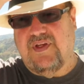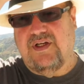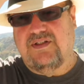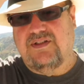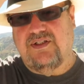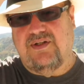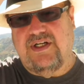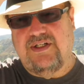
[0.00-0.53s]

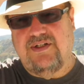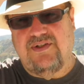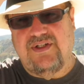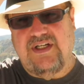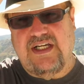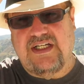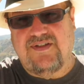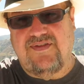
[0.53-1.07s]
Until I do the
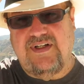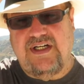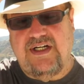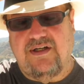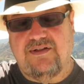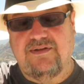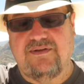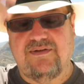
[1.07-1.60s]
next
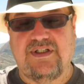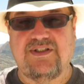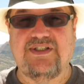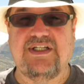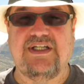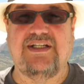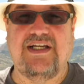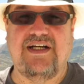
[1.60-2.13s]
video, I'll
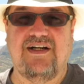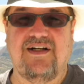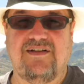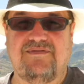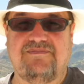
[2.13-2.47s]
see you later.